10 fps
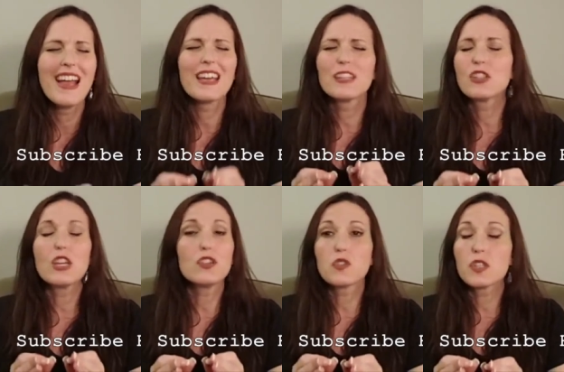and it's
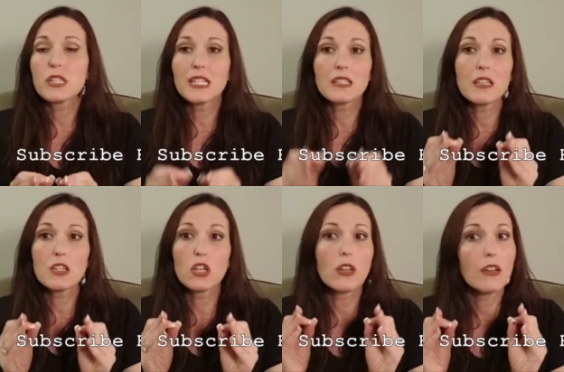interesting that
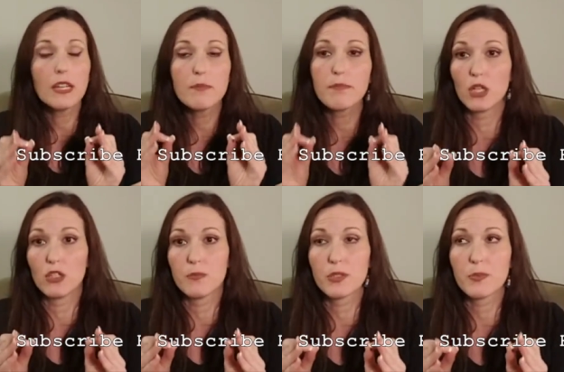they're light
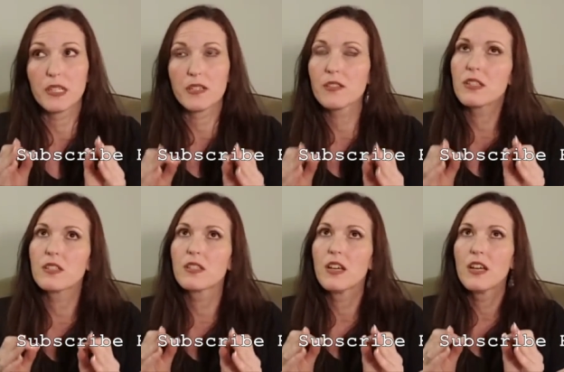bulbs because
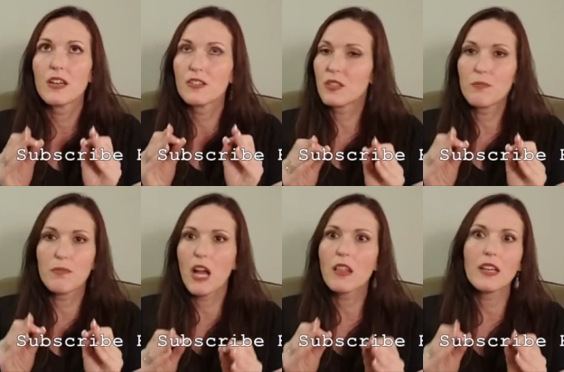this is
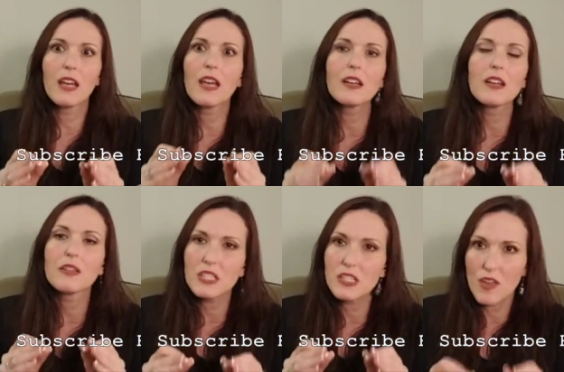symbolic in and
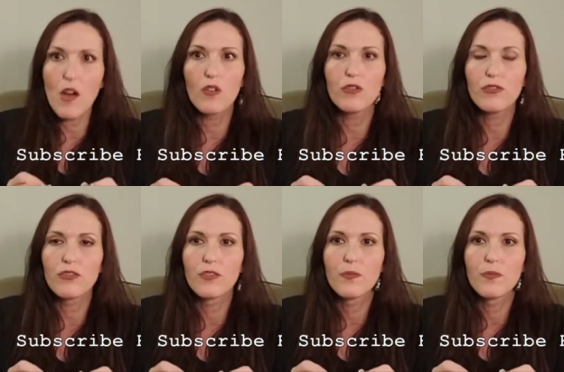of itself.